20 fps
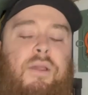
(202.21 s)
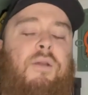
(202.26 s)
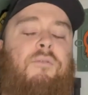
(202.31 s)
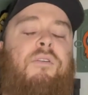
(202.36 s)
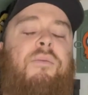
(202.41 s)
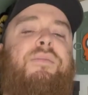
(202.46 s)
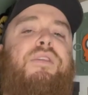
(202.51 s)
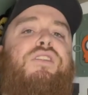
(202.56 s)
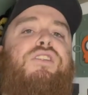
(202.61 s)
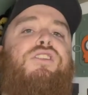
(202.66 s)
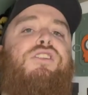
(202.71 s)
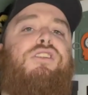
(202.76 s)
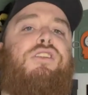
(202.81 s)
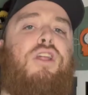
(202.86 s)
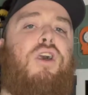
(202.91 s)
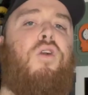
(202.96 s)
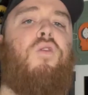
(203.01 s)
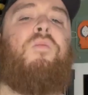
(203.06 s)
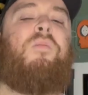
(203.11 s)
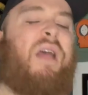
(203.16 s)
From the
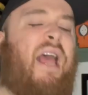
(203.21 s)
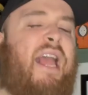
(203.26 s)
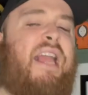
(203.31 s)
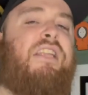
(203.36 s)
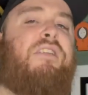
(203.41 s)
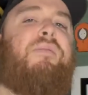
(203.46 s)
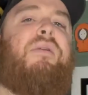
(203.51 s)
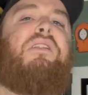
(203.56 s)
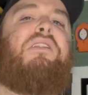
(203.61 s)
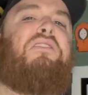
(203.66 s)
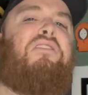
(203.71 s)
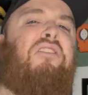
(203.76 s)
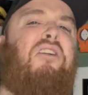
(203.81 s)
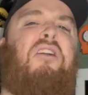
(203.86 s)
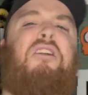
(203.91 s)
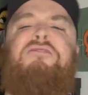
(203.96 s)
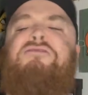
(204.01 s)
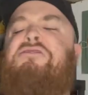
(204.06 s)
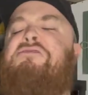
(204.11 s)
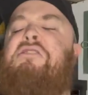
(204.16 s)
slow pace but
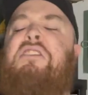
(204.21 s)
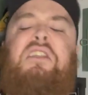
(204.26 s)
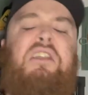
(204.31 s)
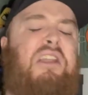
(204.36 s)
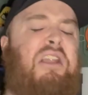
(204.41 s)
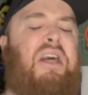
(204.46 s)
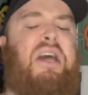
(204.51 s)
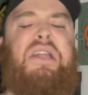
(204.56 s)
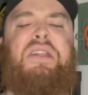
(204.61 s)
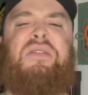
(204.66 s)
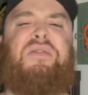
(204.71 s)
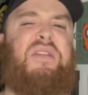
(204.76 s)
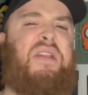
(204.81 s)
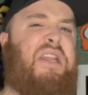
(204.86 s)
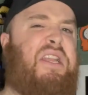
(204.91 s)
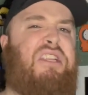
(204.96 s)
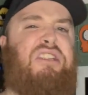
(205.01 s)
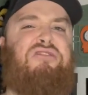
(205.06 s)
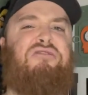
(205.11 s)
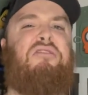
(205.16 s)
larger than life
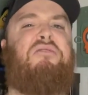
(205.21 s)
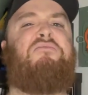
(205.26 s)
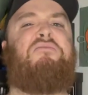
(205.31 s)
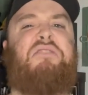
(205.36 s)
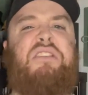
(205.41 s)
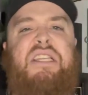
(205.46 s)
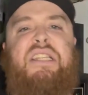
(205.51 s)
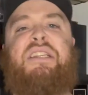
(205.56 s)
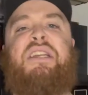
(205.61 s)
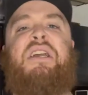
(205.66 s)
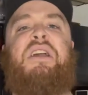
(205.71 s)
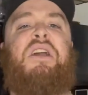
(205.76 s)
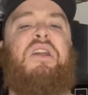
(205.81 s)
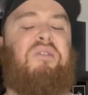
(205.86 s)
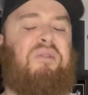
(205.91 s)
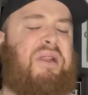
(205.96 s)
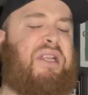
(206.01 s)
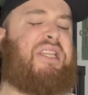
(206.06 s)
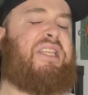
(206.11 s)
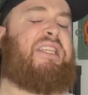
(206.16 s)
intro to these
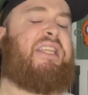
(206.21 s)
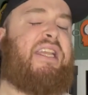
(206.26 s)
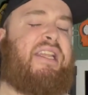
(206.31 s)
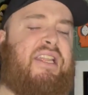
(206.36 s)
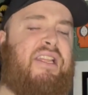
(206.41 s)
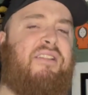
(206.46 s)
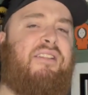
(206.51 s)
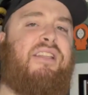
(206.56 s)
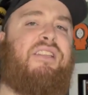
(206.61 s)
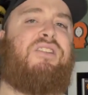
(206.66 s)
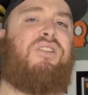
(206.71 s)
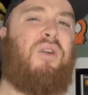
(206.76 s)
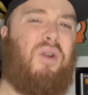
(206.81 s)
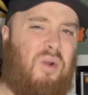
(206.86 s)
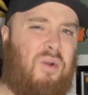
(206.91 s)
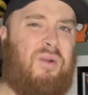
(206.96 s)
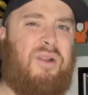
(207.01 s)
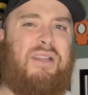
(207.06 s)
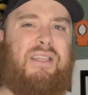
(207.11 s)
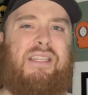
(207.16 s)
ridiculous
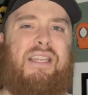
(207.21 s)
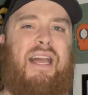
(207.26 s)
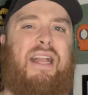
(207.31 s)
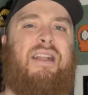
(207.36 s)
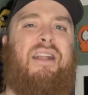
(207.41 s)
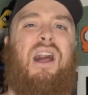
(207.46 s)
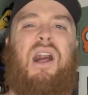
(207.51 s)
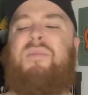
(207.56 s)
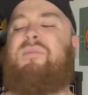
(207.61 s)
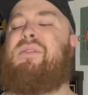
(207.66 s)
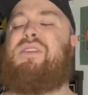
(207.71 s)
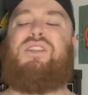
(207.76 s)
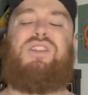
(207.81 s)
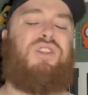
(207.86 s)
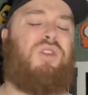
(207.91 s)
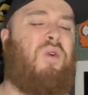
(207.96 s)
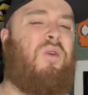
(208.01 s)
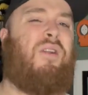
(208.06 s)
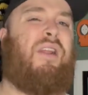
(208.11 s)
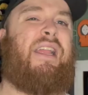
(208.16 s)
chords that come
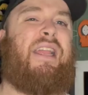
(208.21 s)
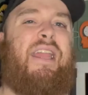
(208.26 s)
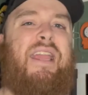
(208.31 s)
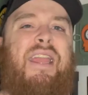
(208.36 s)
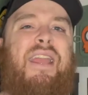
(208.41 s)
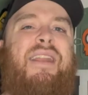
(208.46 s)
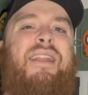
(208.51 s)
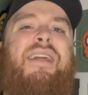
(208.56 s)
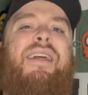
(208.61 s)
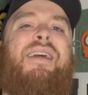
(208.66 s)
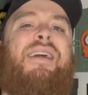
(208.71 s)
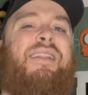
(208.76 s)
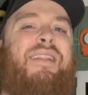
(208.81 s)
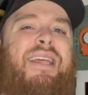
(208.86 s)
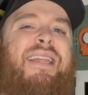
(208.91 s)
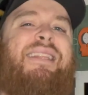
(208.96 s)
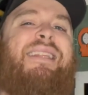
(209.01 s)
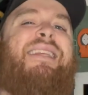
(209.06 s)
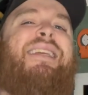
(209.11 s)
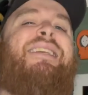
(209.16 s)
soaring in,
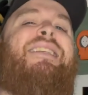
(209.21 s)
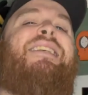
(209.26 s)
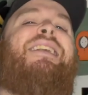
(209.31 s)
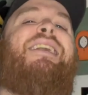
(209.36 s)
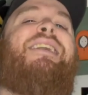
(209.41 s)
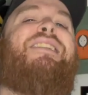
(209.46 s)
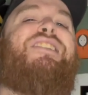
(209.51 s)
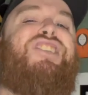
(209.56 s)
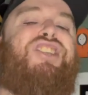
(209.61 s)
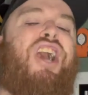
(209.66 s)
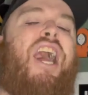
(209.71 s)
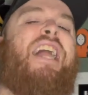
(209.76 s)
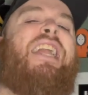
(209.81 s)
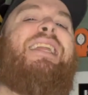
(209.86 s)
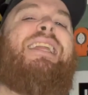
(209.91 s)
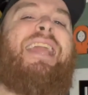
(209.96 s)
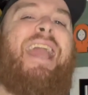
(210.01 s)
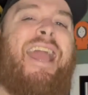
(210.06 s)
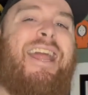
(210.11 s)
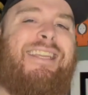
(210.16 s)
this is
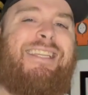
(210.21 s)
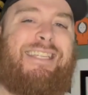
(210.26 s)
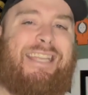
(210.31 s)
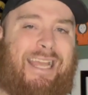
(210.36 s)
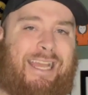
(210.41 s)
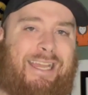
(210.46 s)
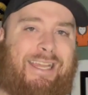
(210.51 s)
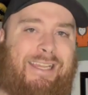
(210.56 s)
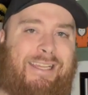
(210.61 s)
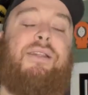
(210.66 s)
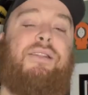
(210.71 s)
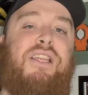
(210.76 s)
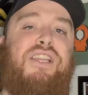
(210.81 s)
gigantic.